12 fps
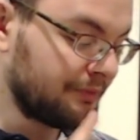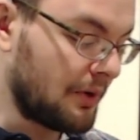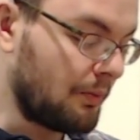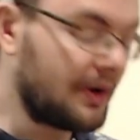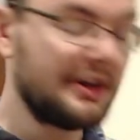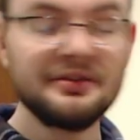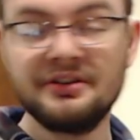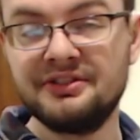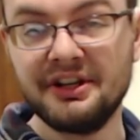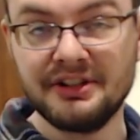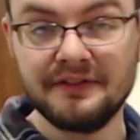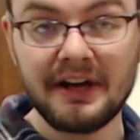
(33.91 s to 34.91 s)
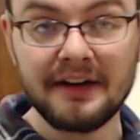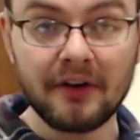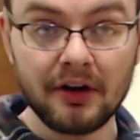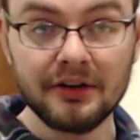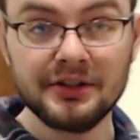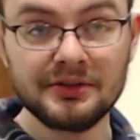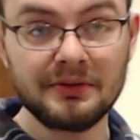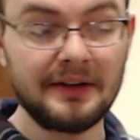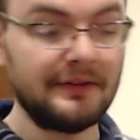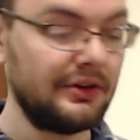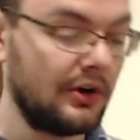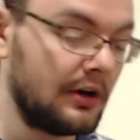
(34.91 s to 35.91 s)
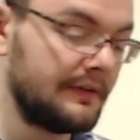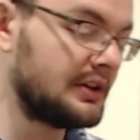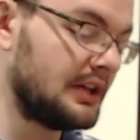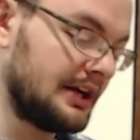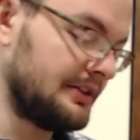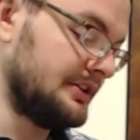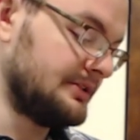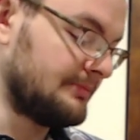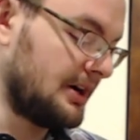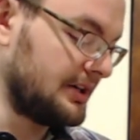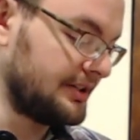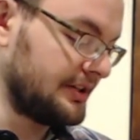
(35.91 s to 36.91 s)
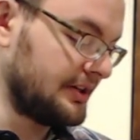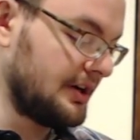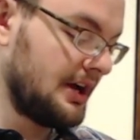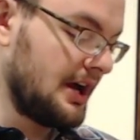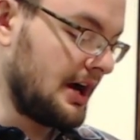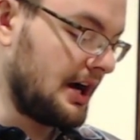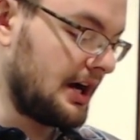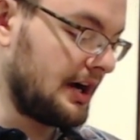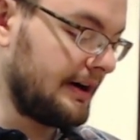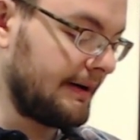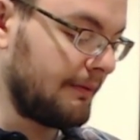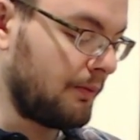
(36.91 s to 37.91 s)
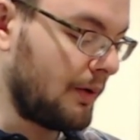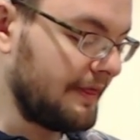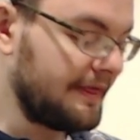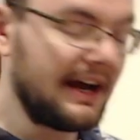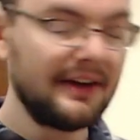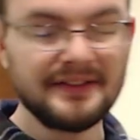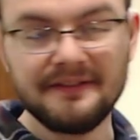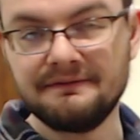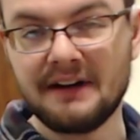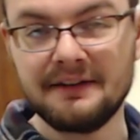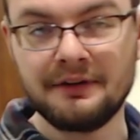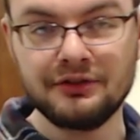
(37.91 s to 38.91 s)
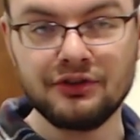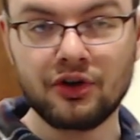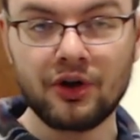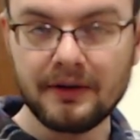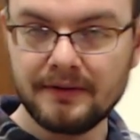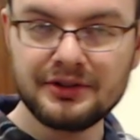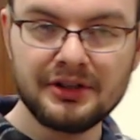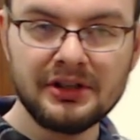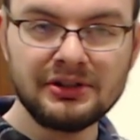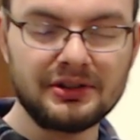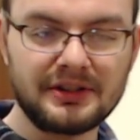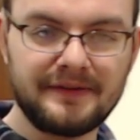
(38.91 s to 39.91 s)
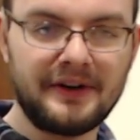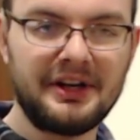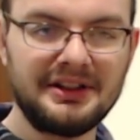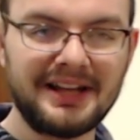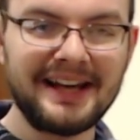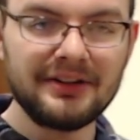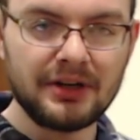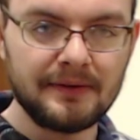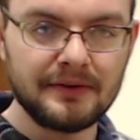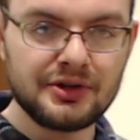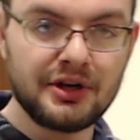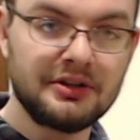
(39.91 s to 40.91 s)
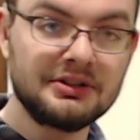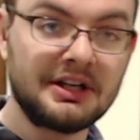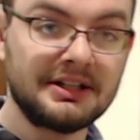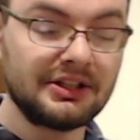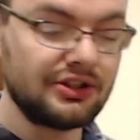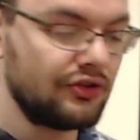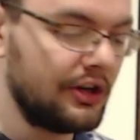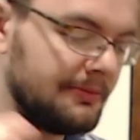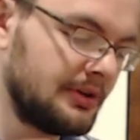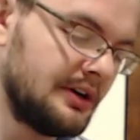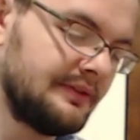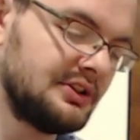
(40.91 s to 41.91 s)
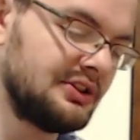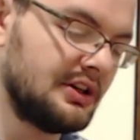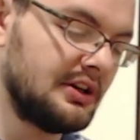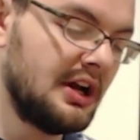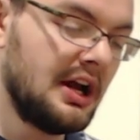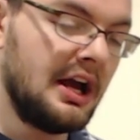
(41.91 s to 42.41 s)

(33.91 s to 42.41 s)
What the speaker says: 165 hertz whenever you overclock this monitor. 1500 curvature, so it's a very light curvature. It's not an extreme curvature.